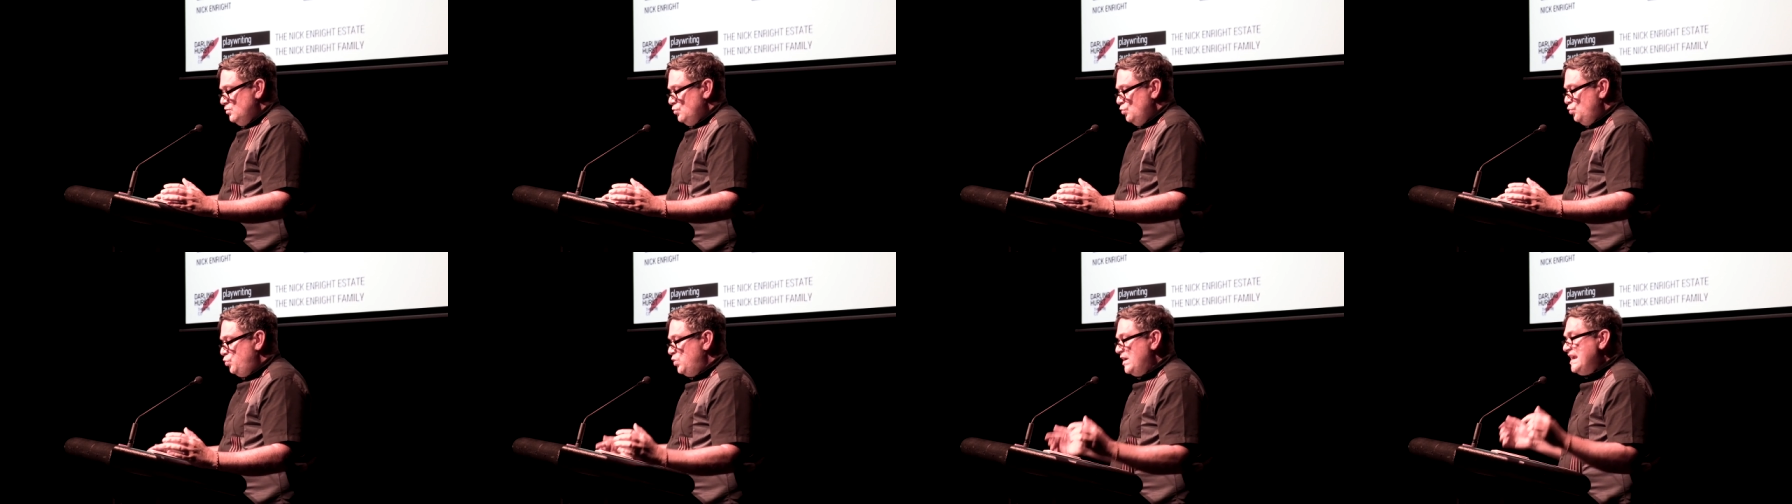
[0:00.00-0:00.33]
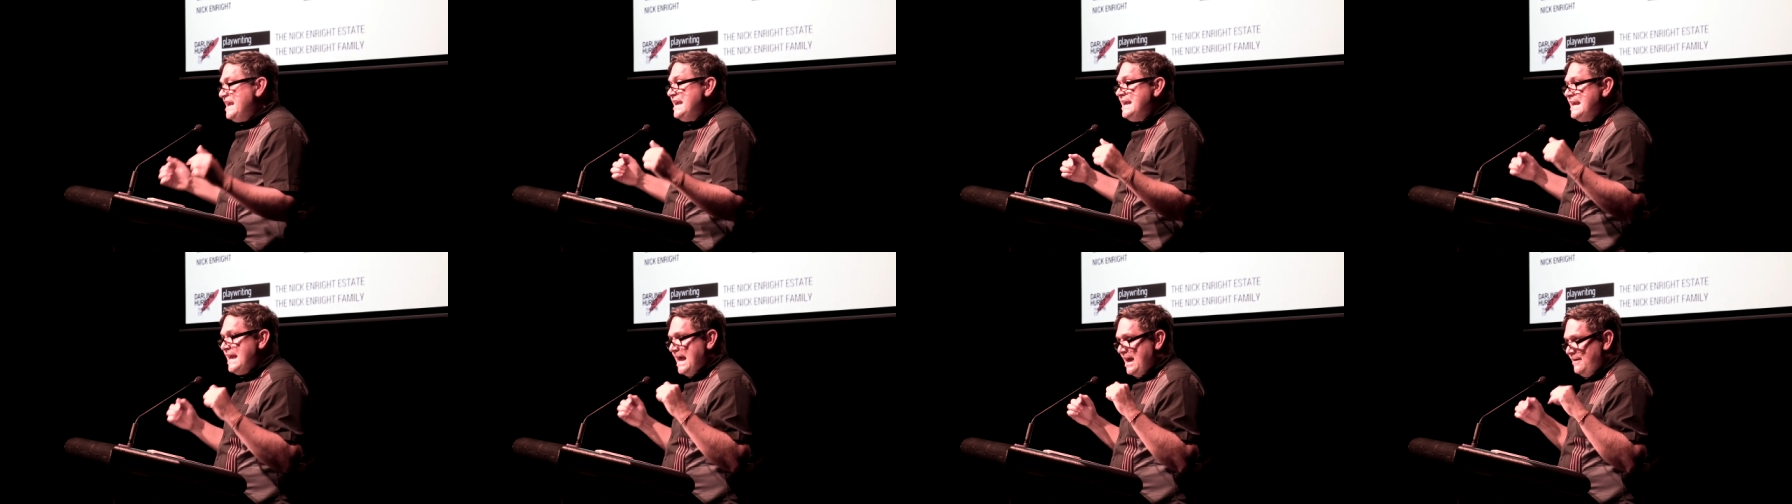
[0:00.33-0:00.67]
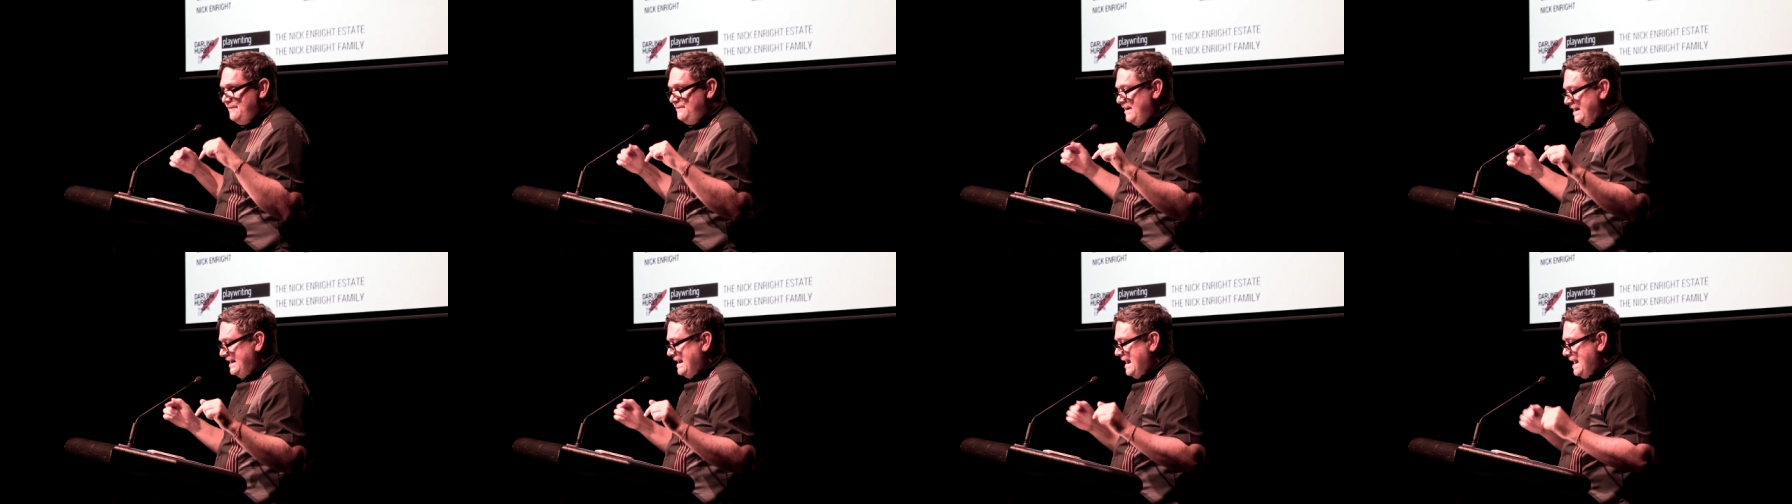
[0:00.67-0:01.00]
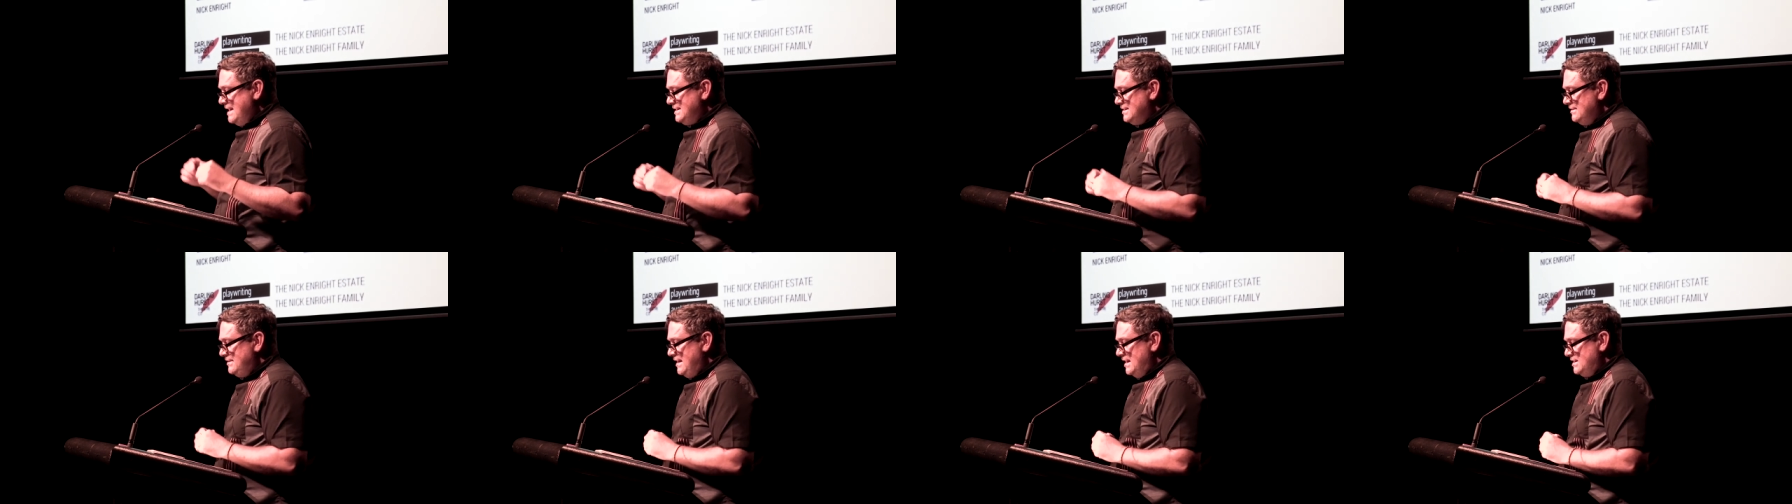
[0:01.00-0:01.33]
We have
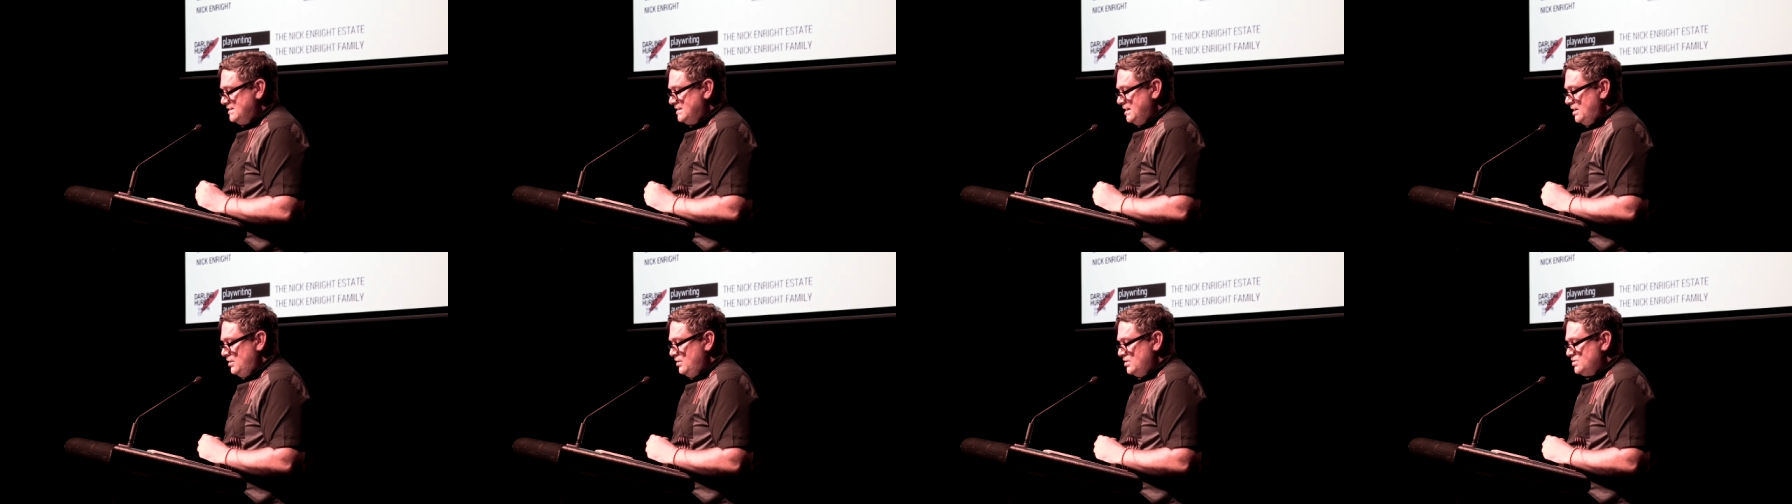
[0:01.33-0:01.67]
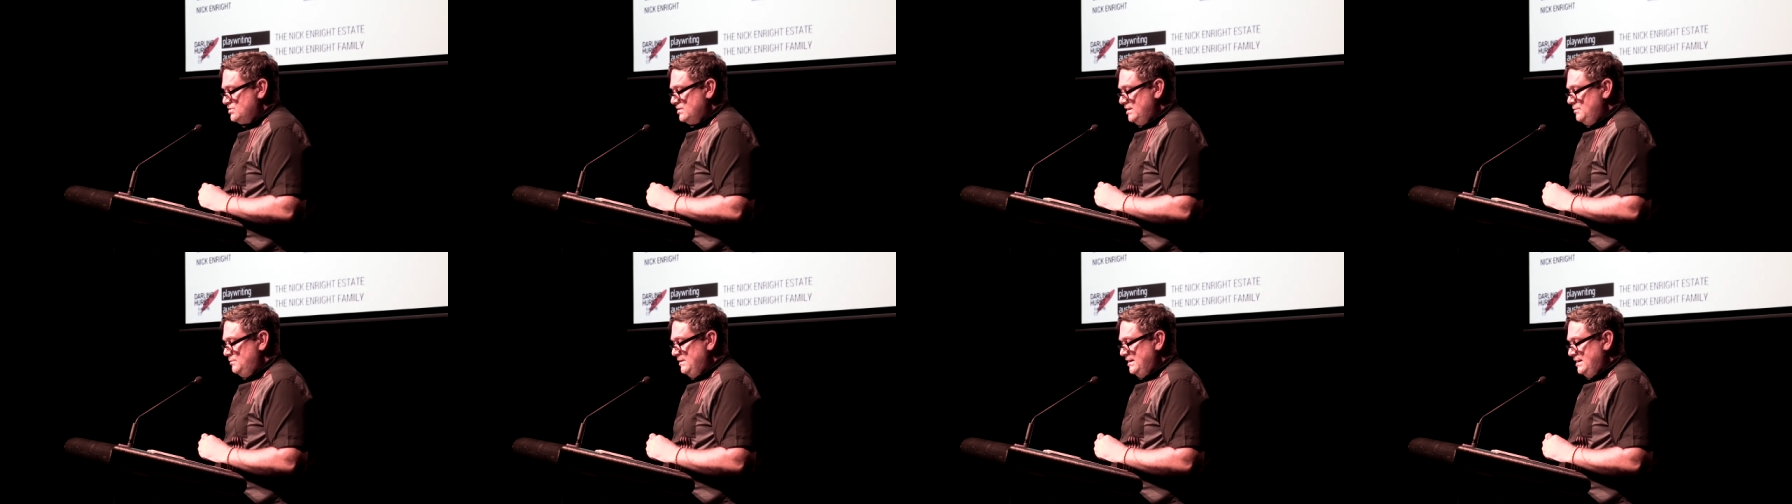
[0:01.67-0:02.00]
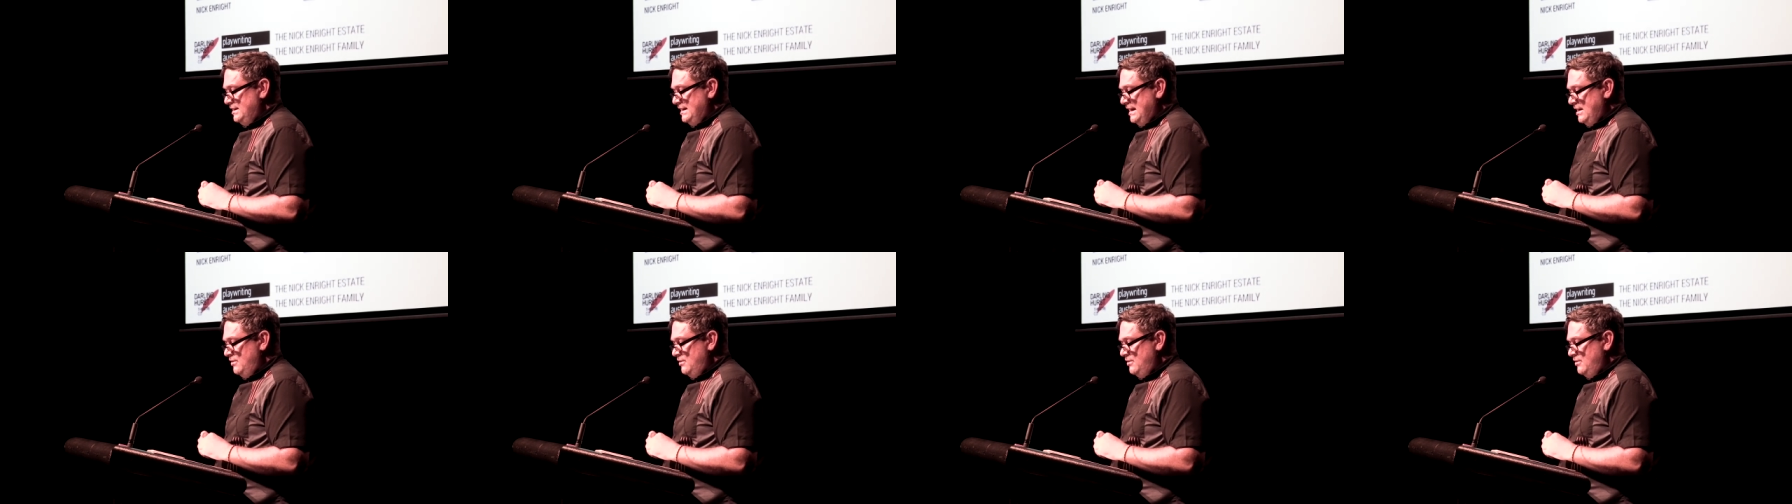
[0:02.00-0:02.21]
vacated that territory we